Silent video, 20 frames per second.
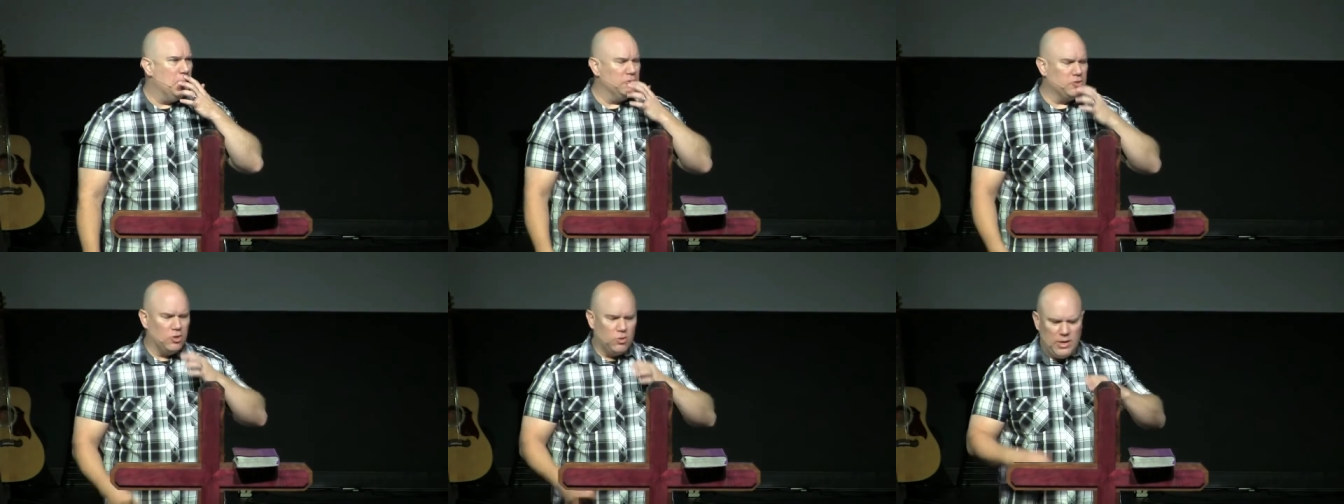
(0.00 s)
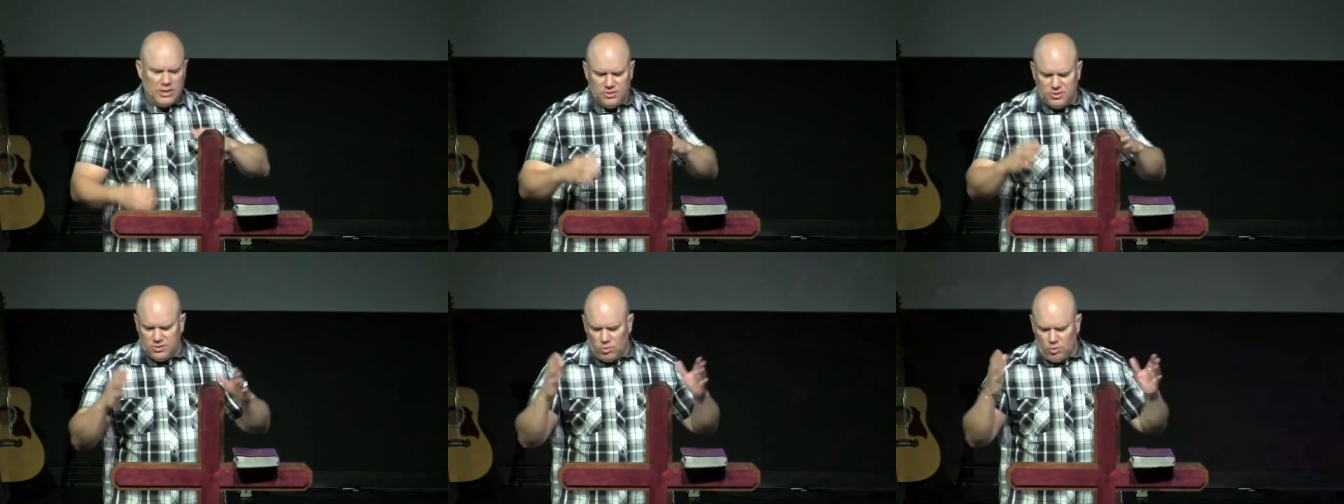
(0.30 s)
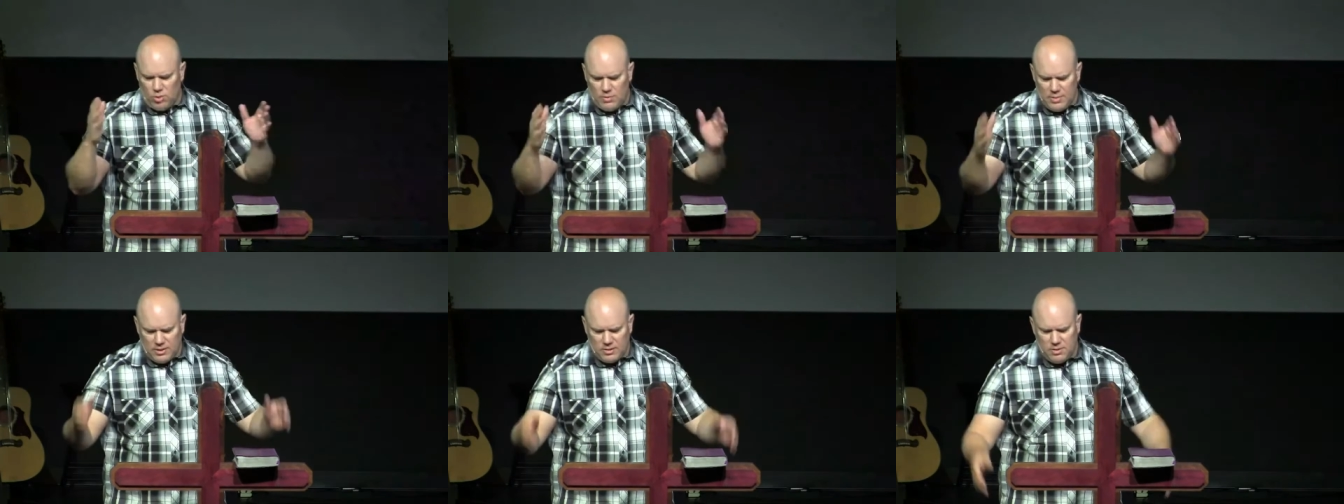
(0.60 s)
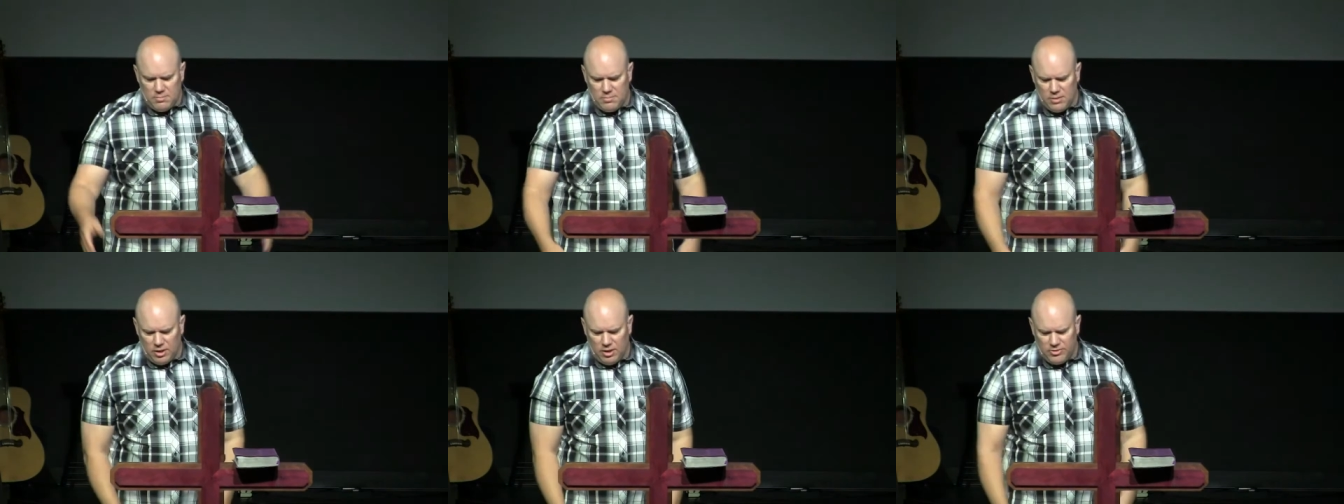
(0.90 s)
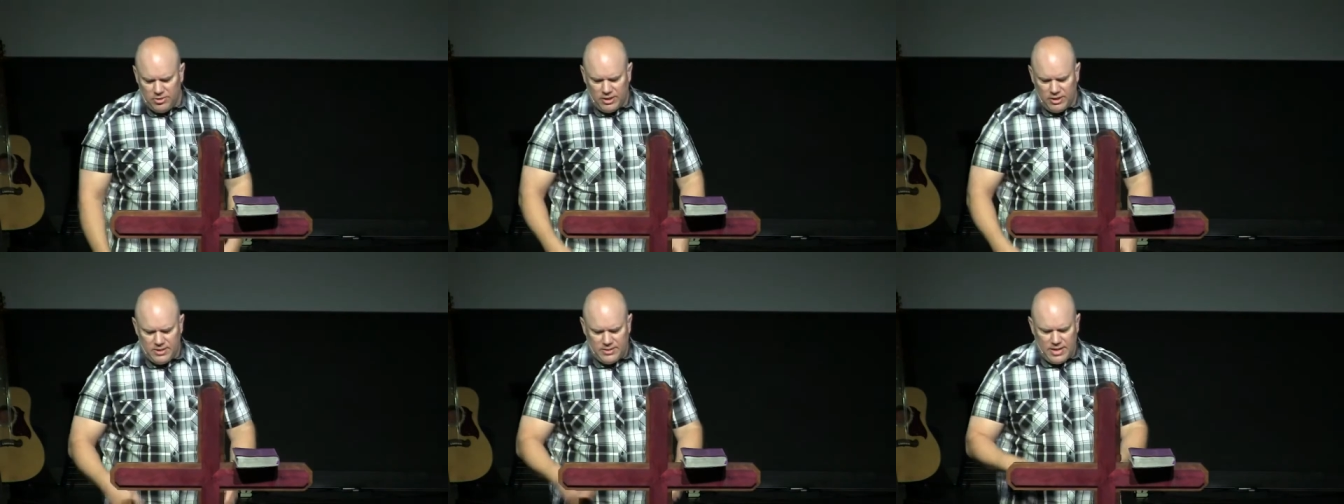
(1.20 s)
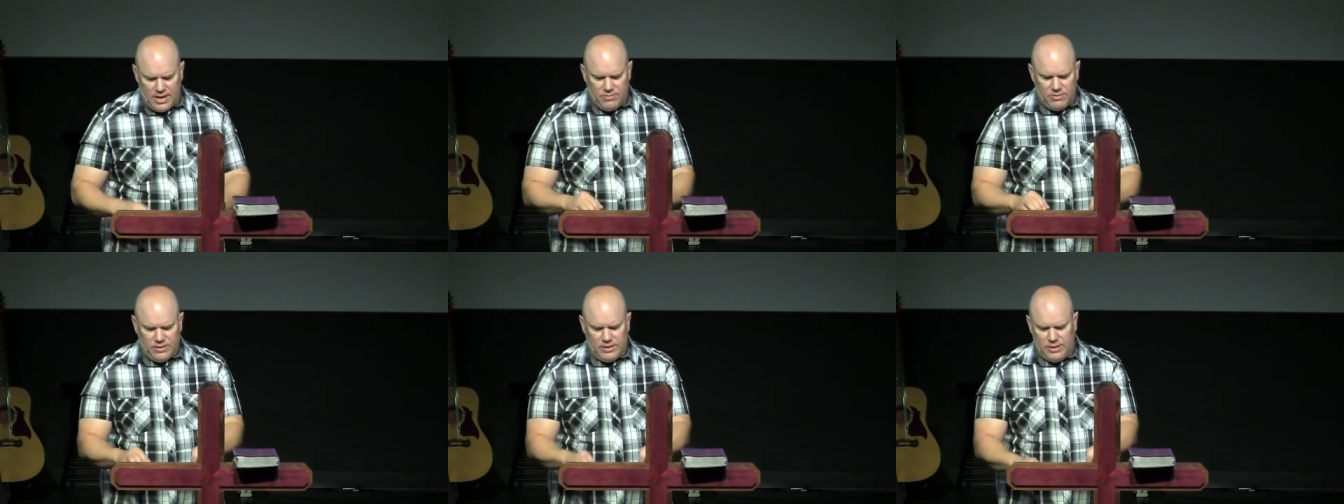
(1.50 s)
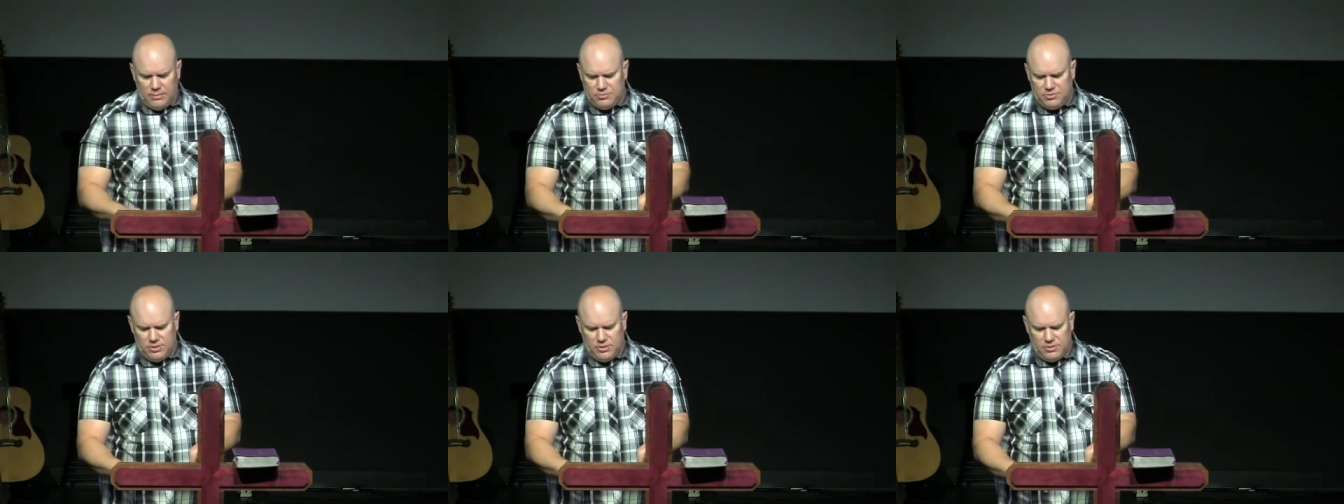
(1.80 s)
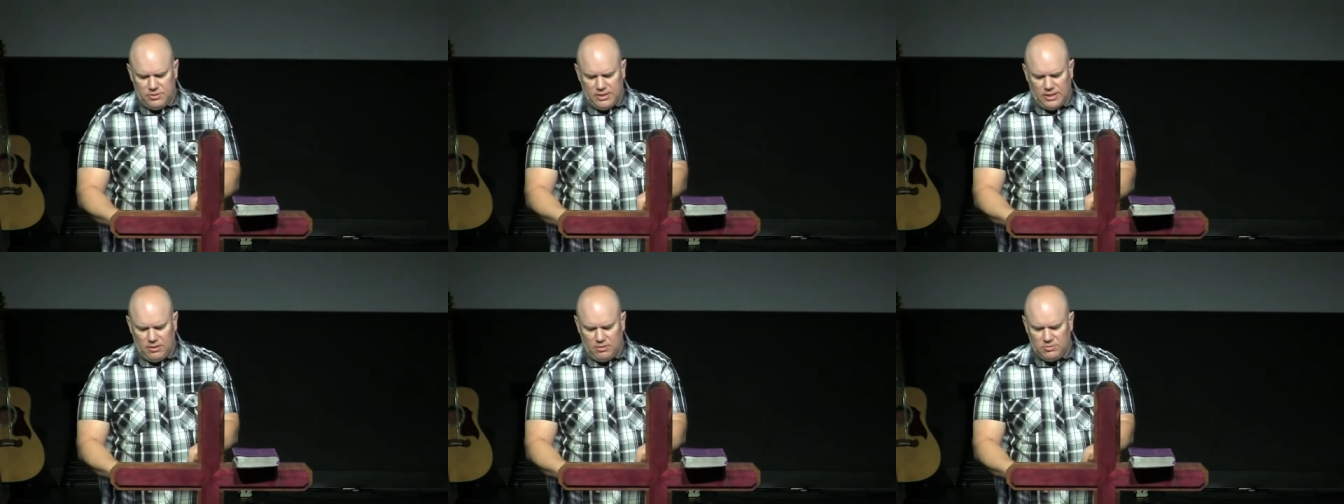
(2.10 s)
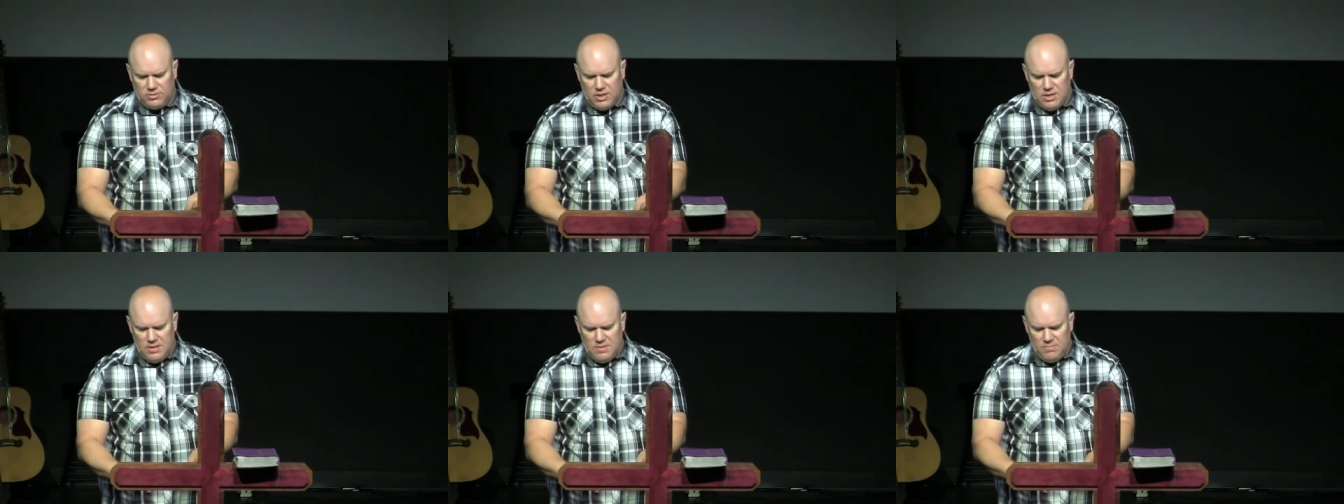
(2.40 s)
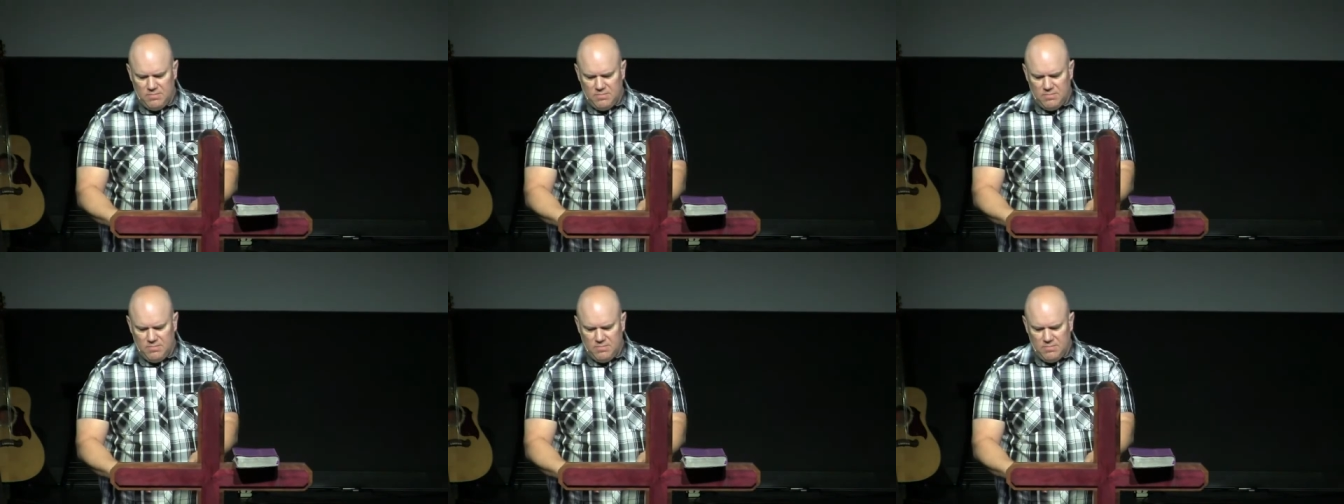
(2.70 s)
There's a great story about the military David Gibson tells